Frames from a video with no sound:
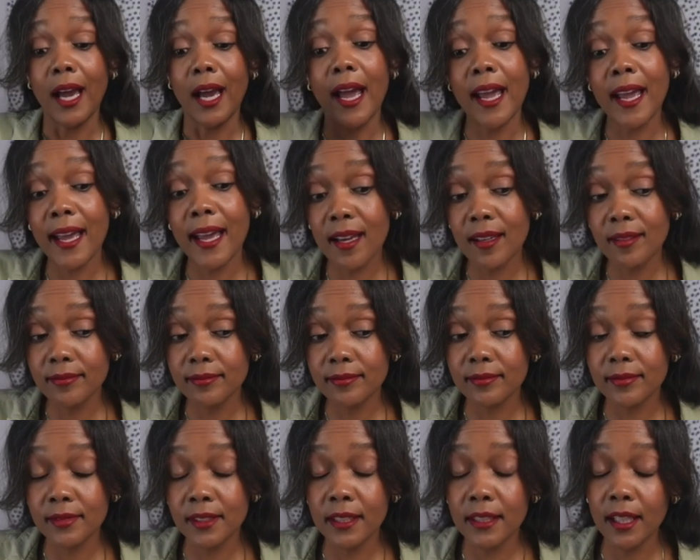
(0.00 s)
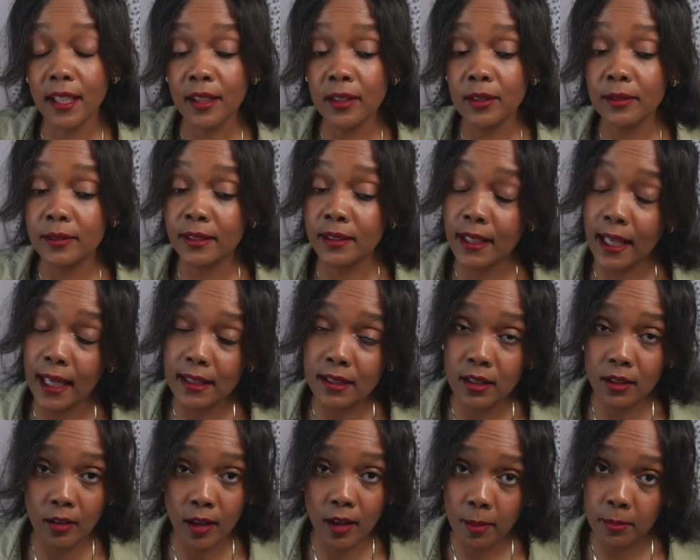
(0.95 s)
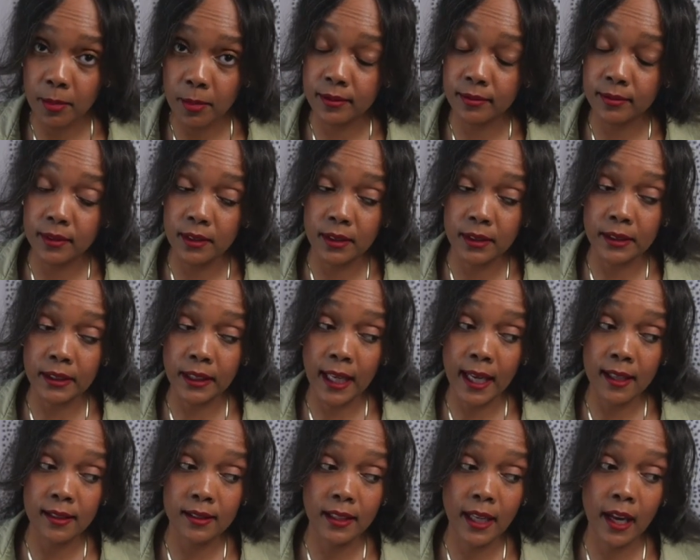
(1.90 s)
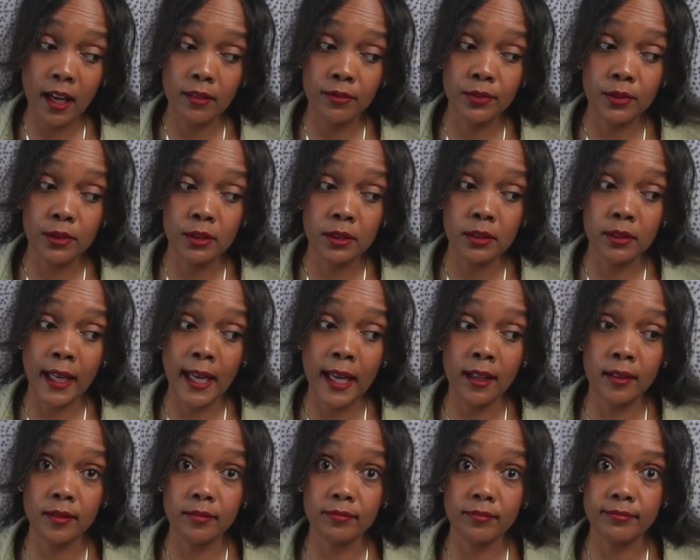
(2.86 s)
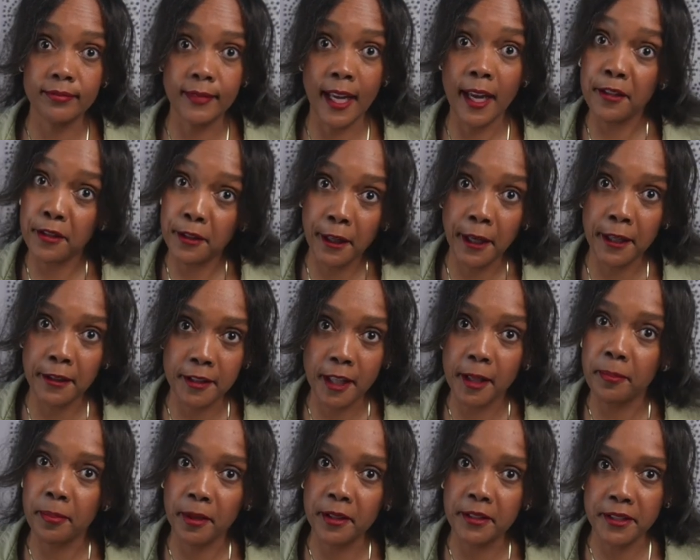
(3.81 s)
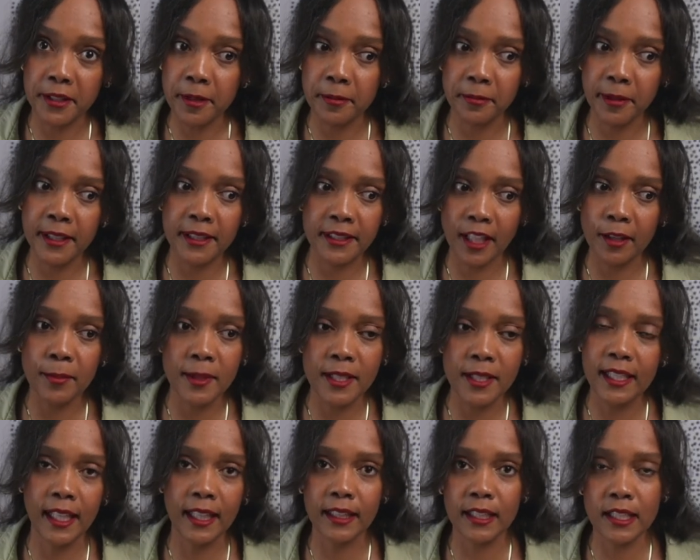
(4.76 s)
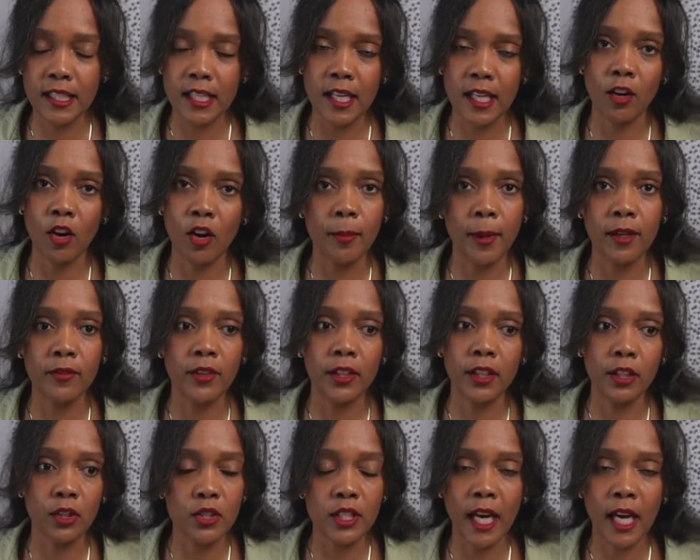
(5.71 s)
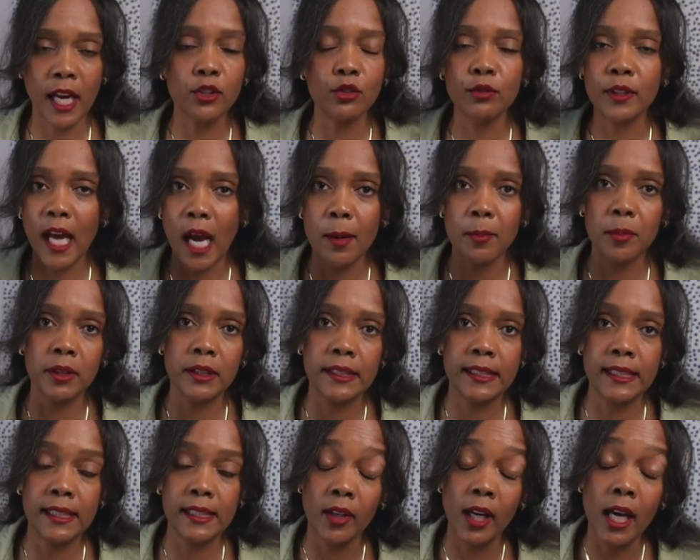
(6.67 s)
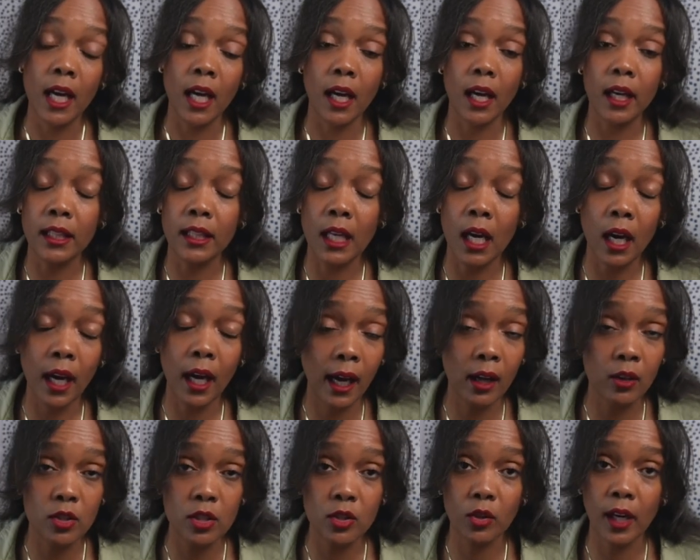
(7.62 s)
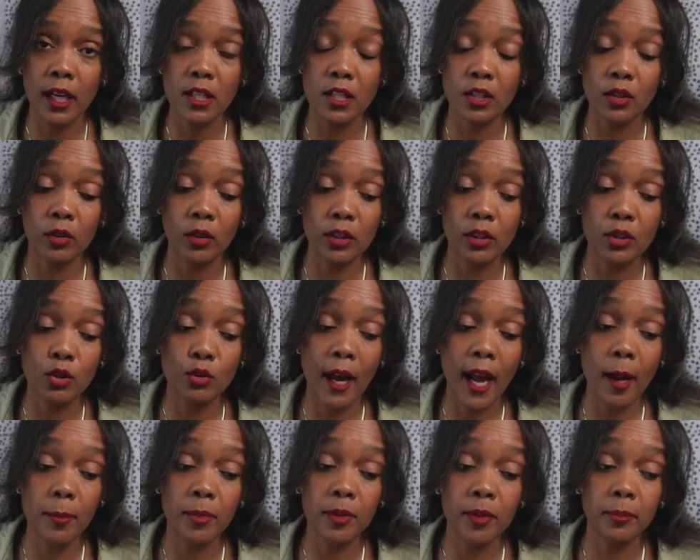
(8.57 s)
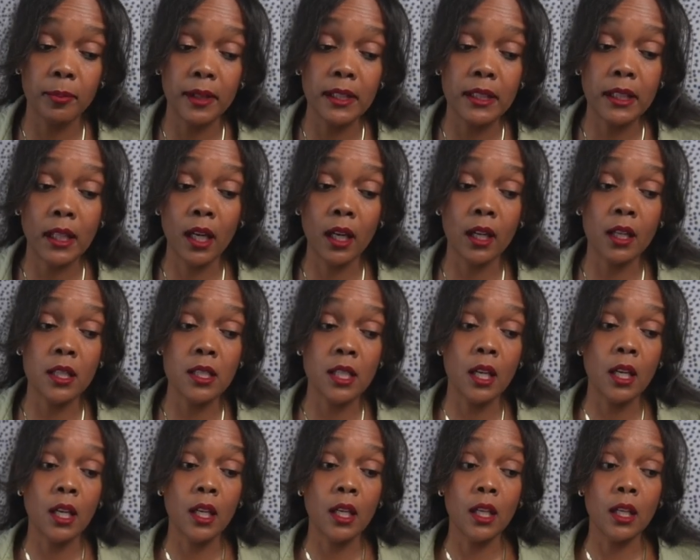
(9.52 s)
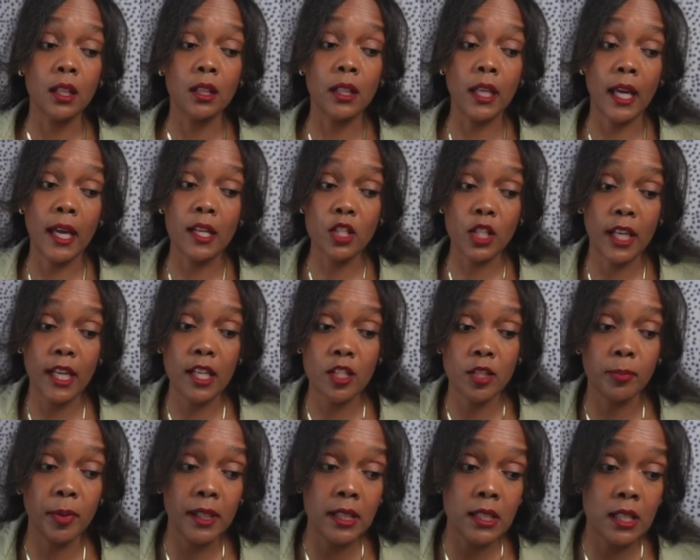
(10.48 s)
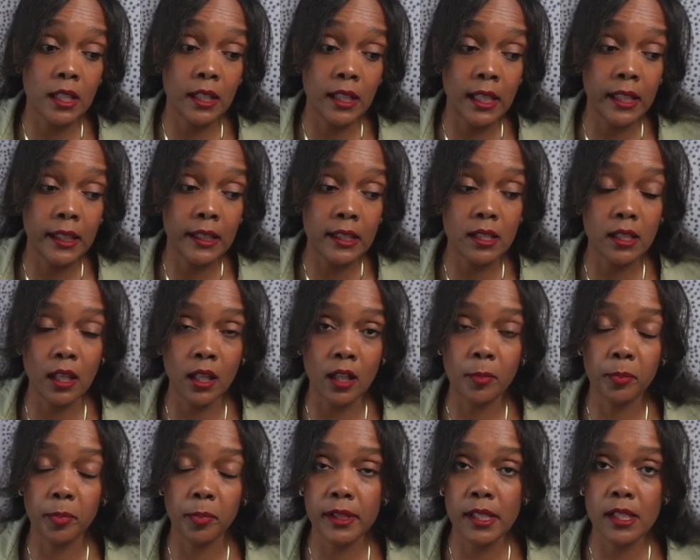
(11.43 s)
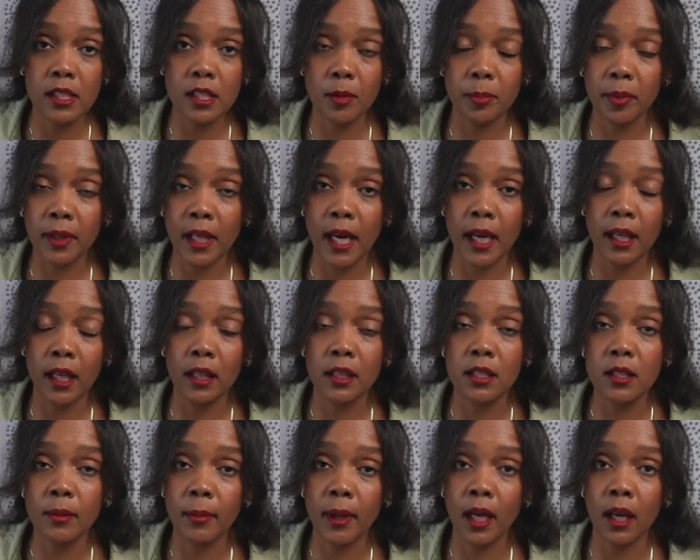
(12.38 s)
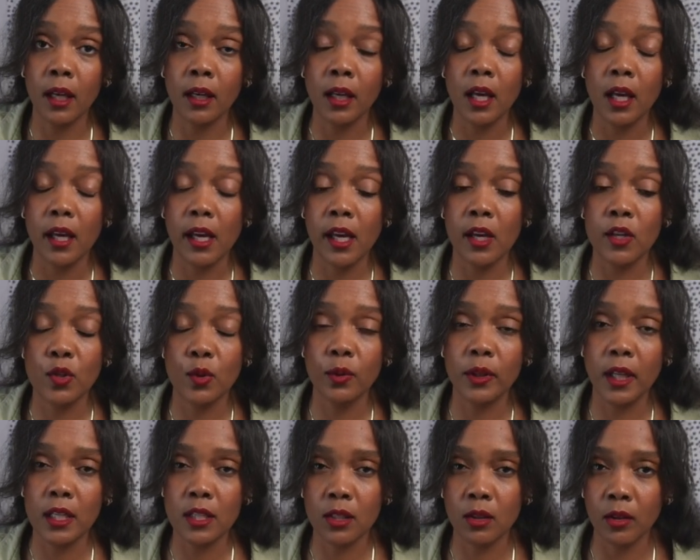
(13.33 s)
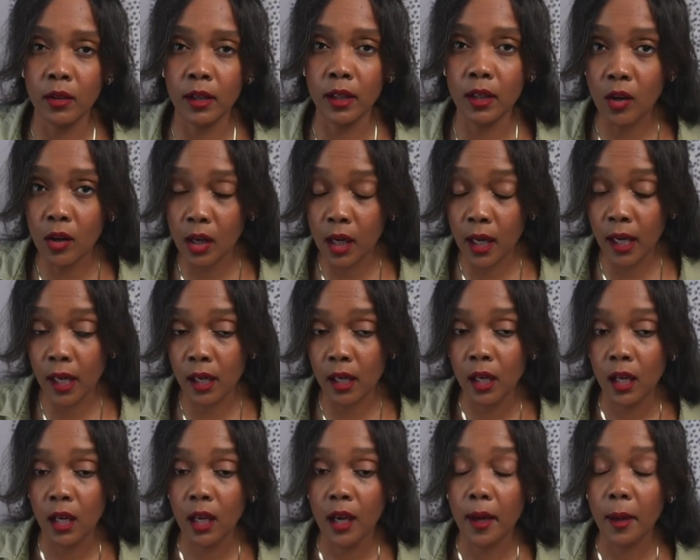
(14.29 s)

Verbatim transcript: And you know, you guys know I'm a glass half full and educated type person because I've been saying this in all my videos. I do not believe a housing crash is going to happen because the education piece it is a complete supply and demand issue that's going on.